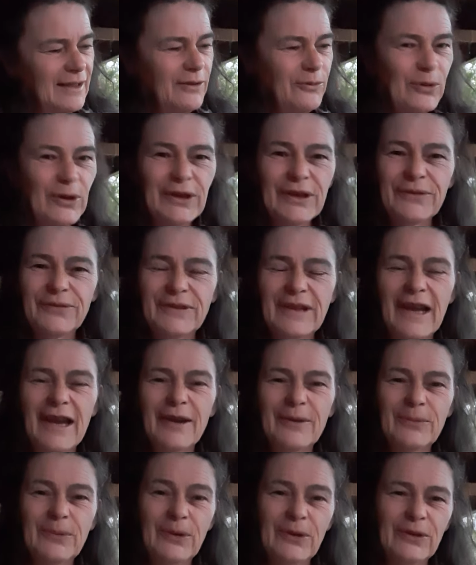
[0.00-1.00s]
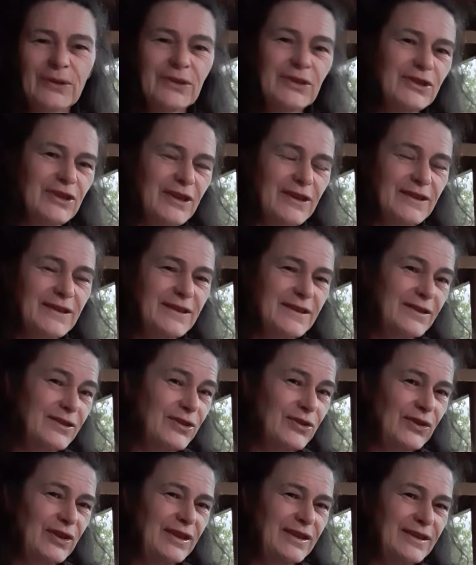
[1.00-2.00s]
What if that were just
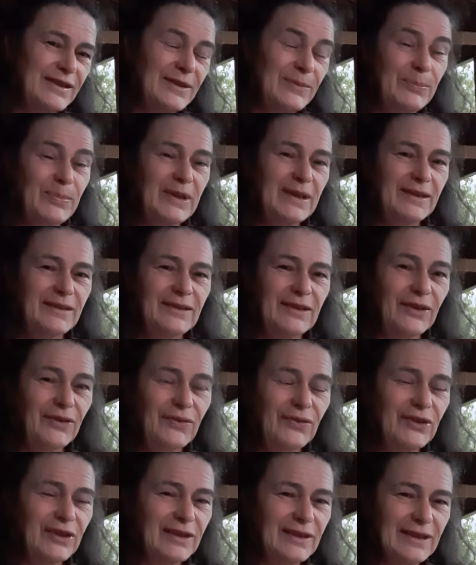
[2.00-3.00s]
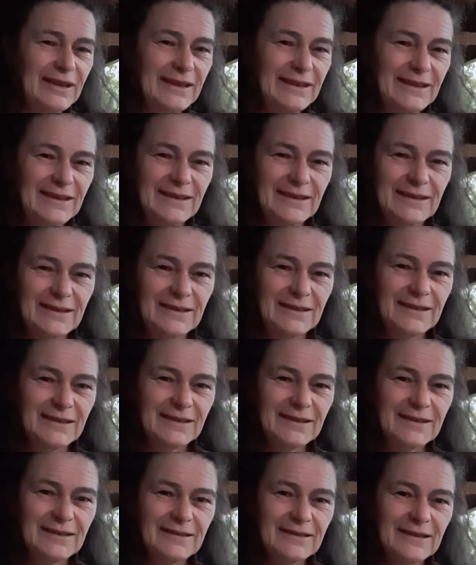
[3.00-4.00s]
treated a bit differently
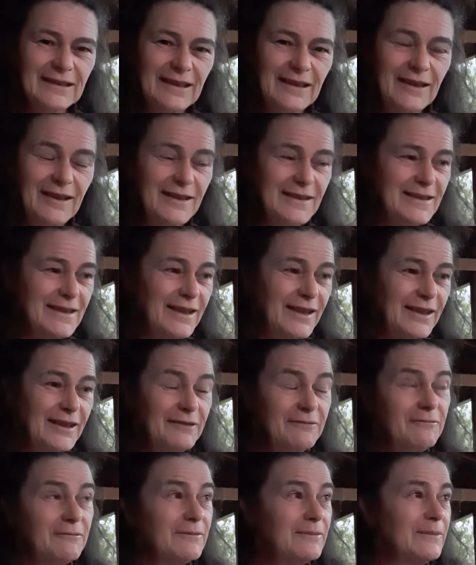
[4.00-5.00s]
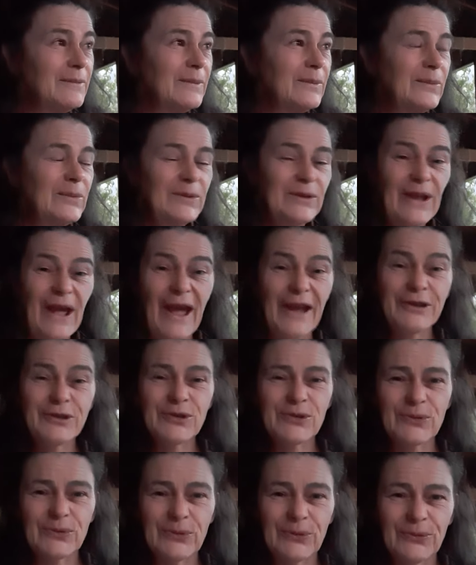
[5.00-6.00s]
as a
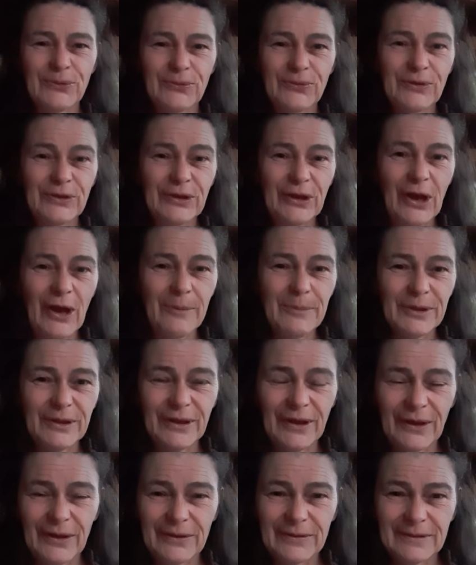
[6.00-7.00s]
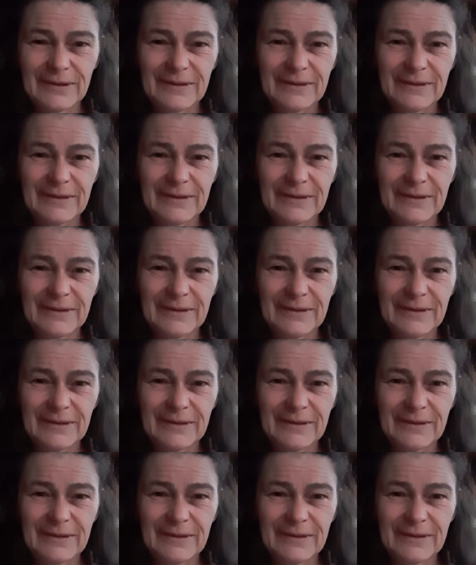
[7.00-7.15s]
natural phenomenon?